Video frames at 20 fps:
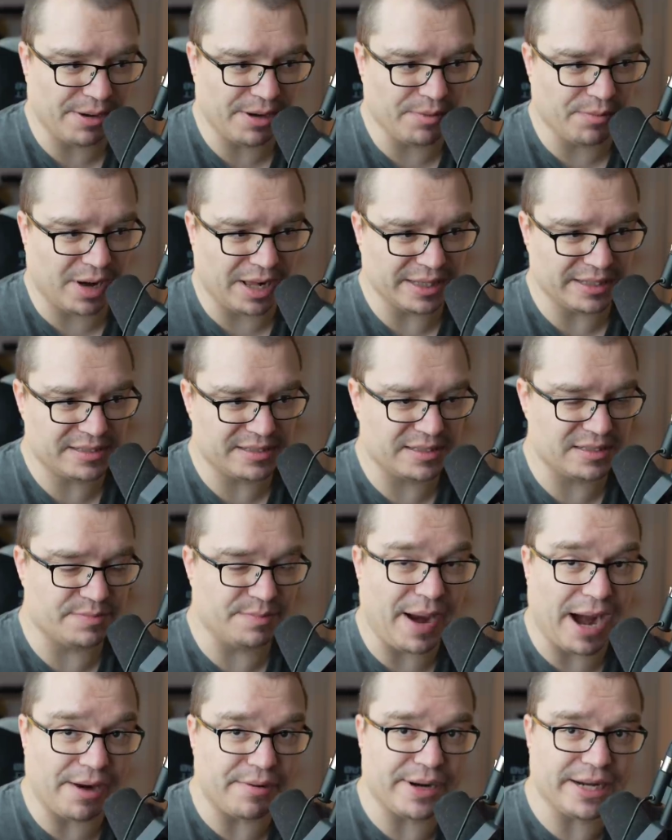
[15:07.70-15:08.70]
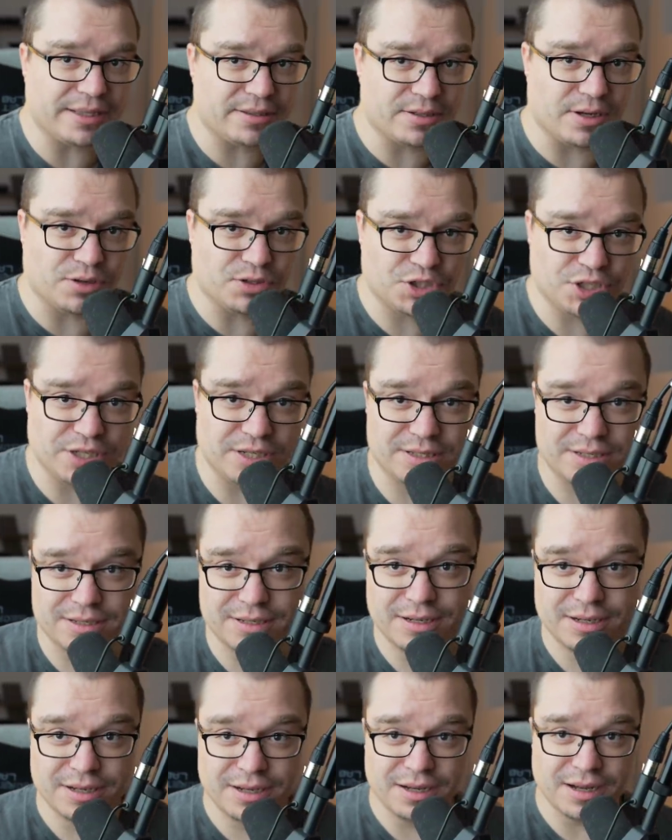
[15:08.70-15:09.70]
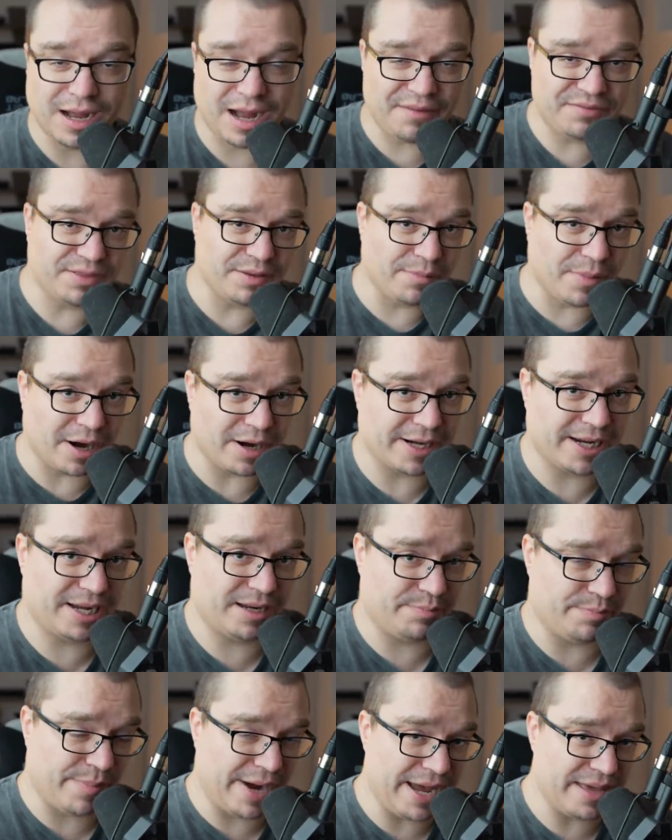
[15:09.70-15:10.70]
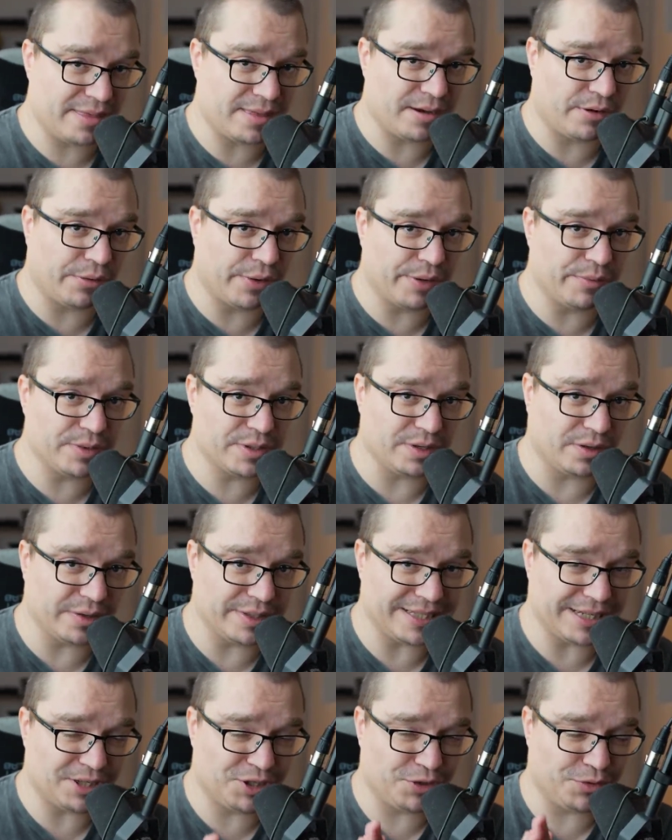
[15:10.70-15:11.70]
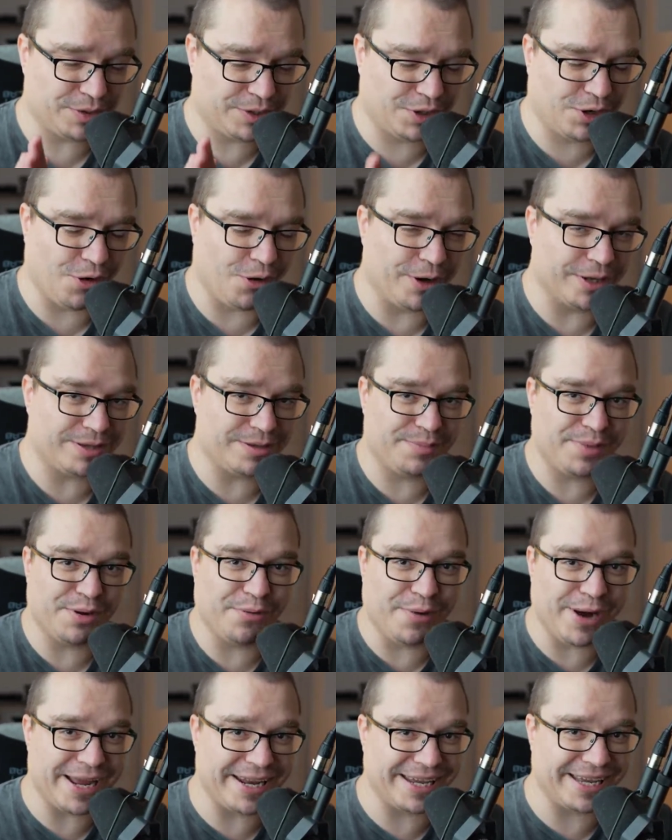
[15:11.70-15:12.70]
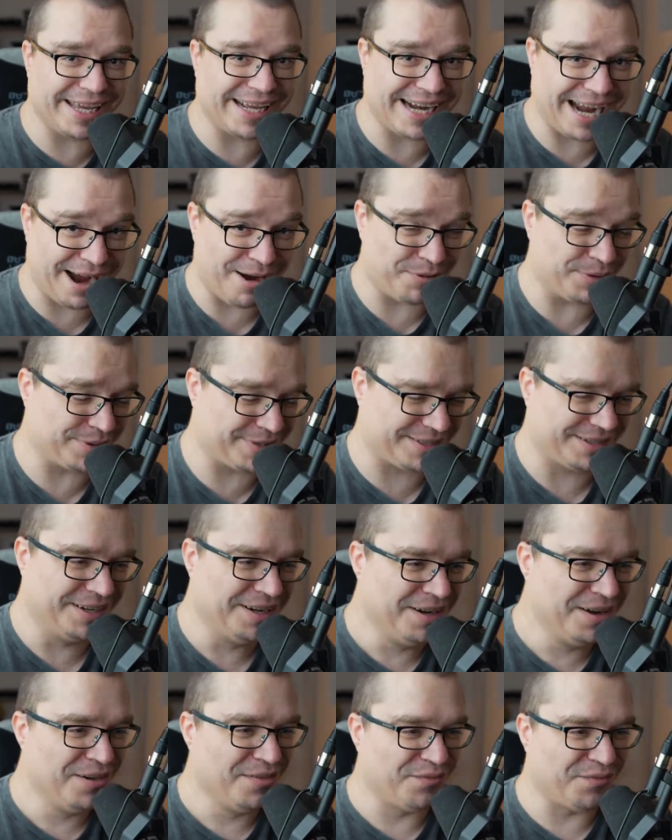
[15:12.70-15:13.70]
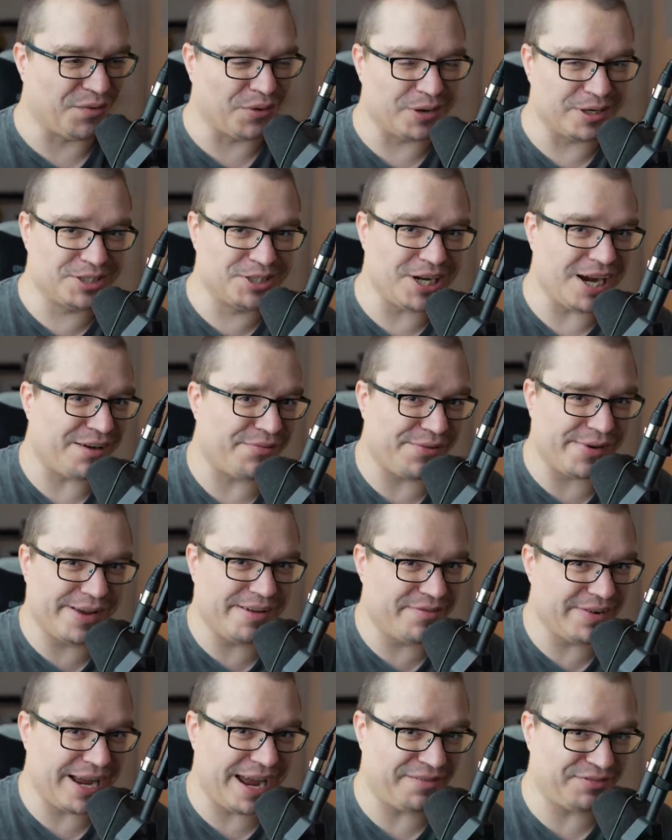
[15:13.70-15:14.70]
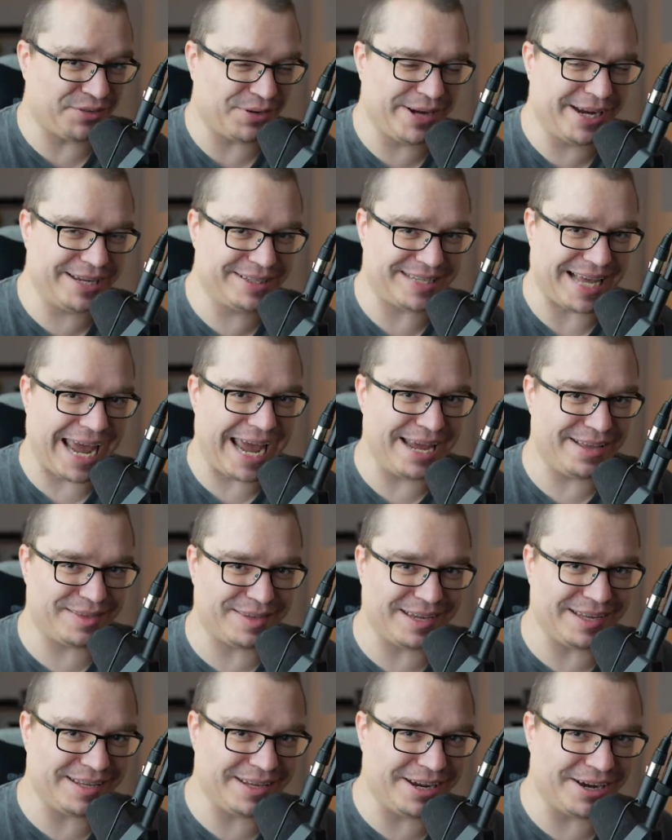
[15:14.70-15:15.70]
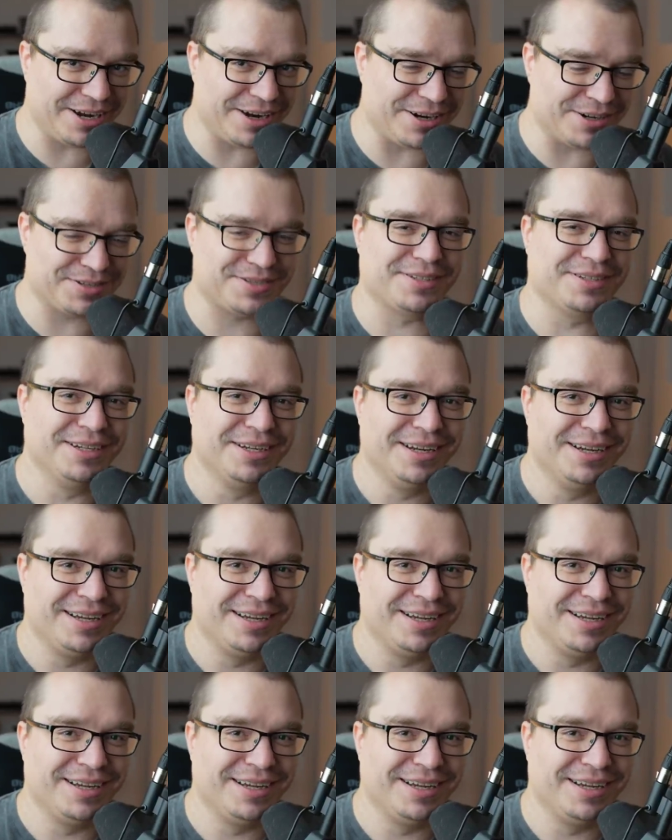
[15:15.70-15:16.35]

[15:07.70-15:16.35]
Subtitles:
Wallace is married, so she's off the market. My theory was always that she was going to be waiting it out for Geoffrey, even after his 18 years.